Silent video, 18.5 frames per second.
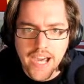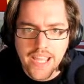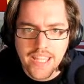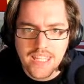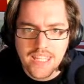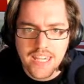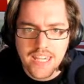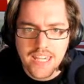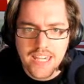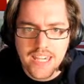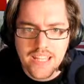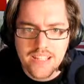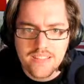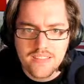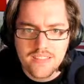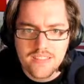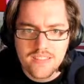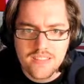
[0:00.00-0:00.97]

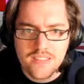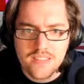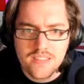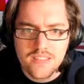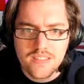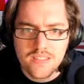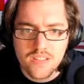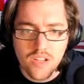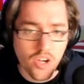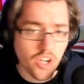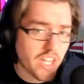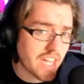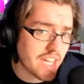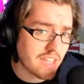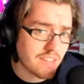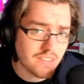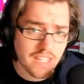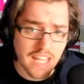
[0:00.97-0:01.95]
guess.
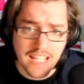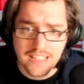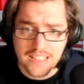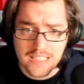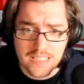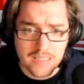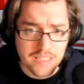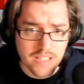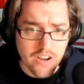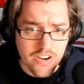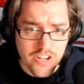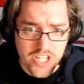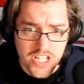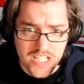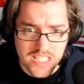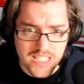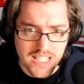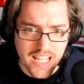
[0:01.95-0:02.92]
Okay, the items are
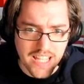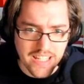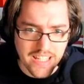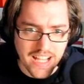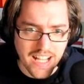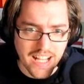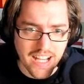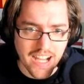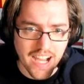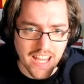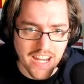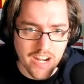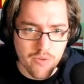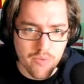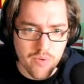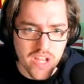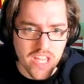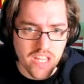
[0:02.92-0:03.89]
just like an
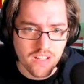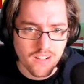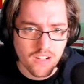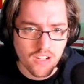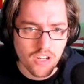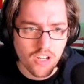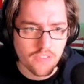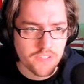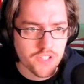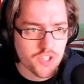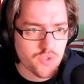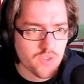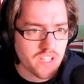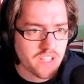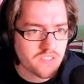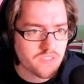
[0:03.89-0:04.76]
array of strings,